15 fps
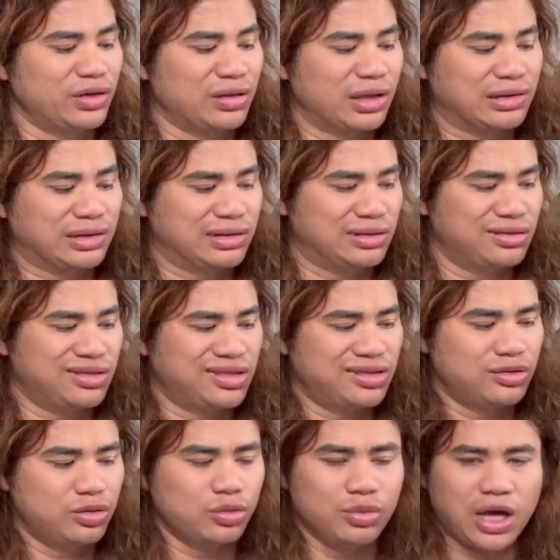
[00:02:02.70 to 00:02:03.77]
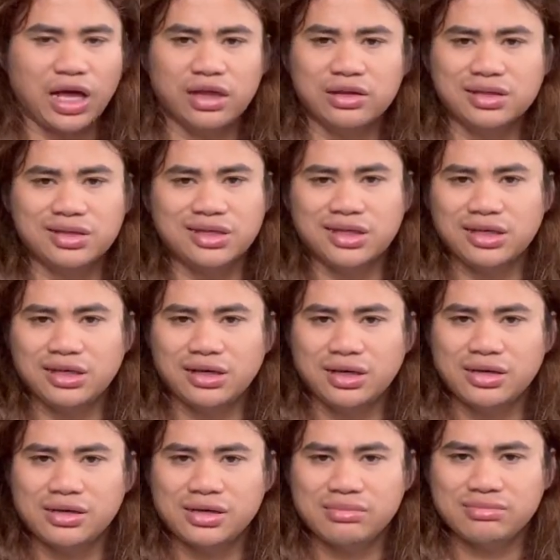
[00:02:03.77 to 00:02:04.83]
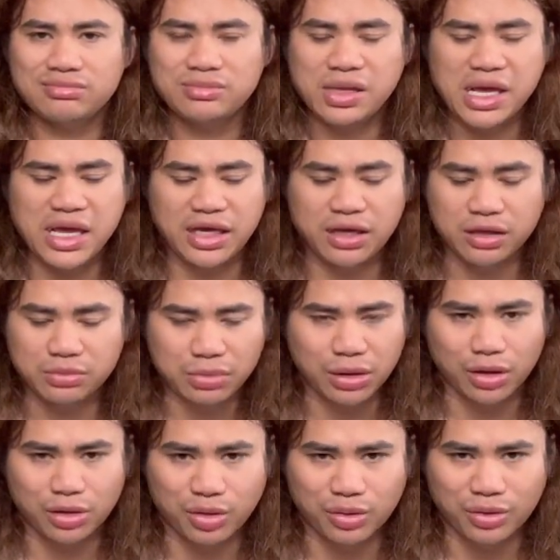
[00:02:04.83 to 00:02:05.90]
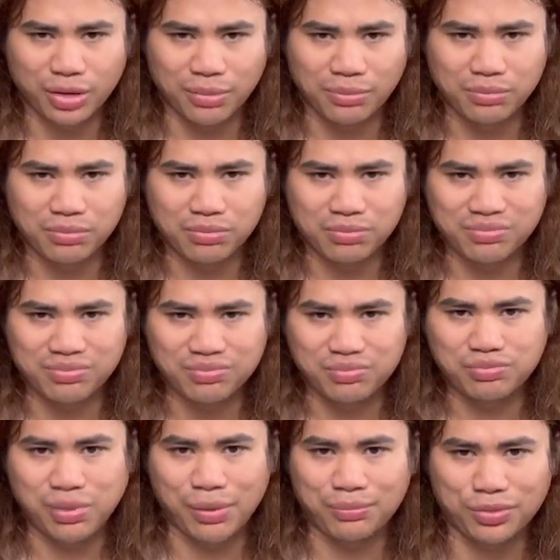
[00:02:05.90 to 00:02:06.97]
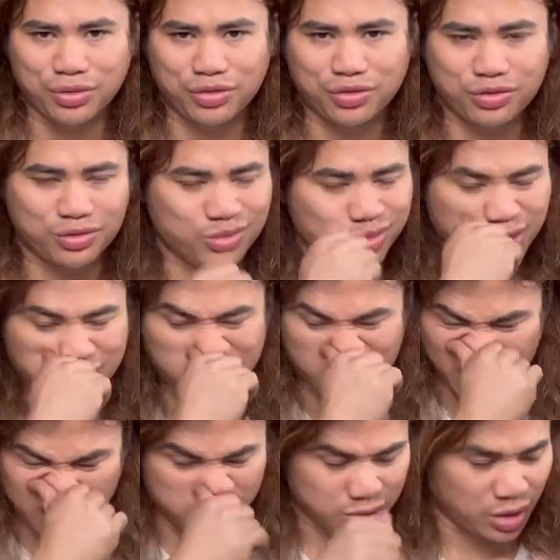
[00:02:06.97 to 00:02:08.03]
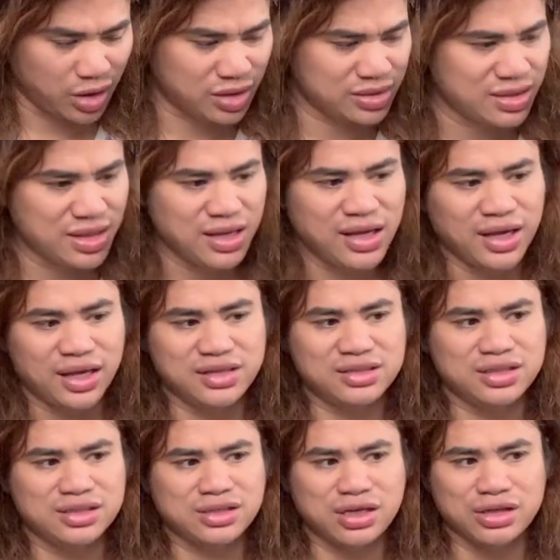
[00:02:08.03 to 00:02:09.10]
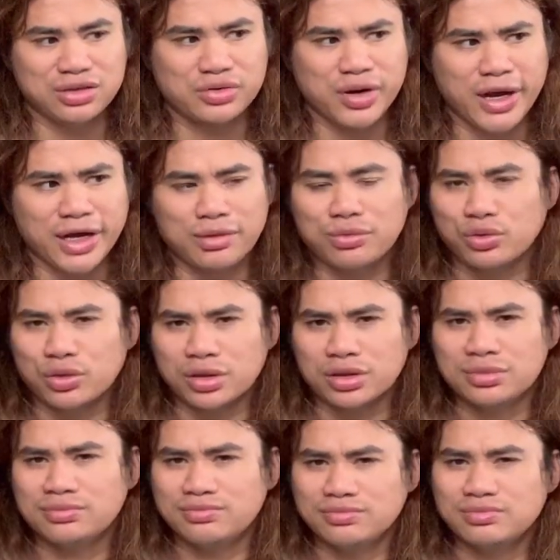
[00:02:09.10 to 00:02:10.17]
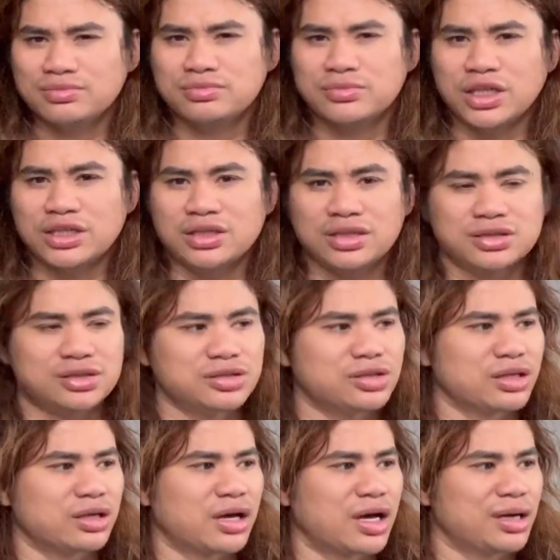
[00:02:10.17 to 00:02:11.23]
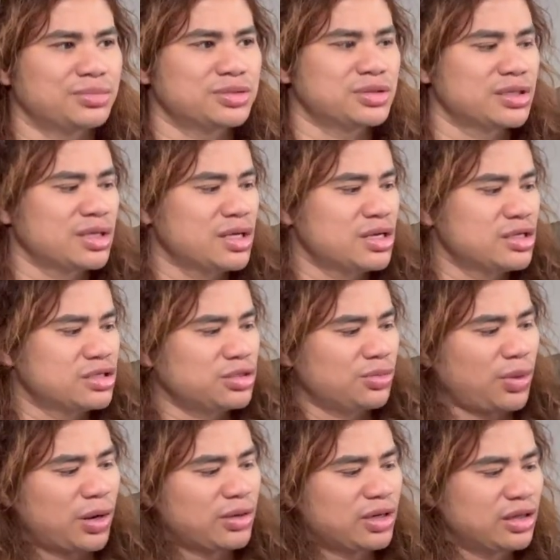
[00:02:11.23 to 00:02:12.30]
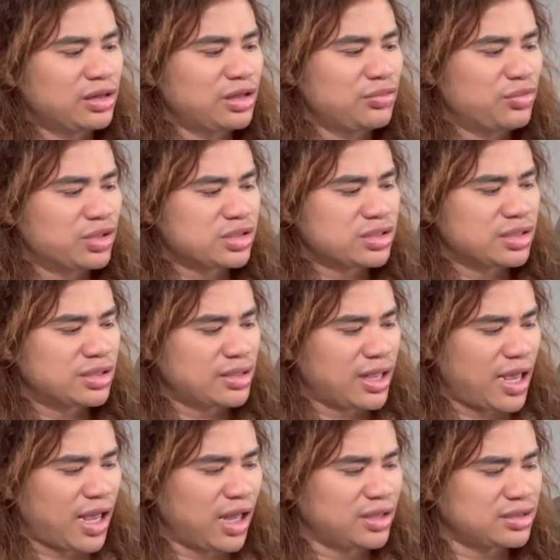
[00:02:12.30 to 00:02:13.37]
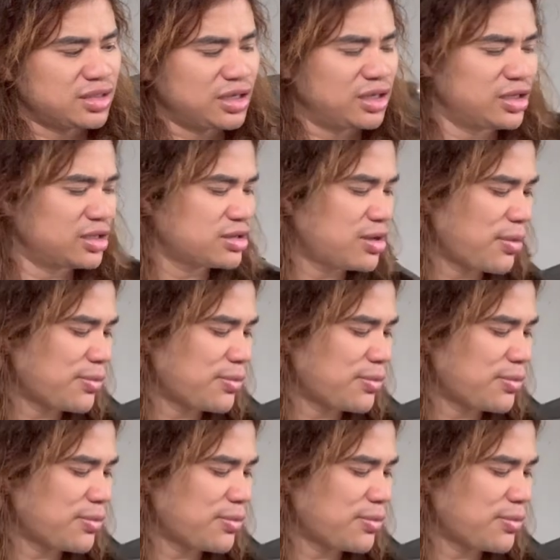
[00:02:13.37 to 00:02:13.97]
like LED hanging below the bumper near the exhaust, it's just gonna attract more attention to the cops. So probably gonna leave this as is.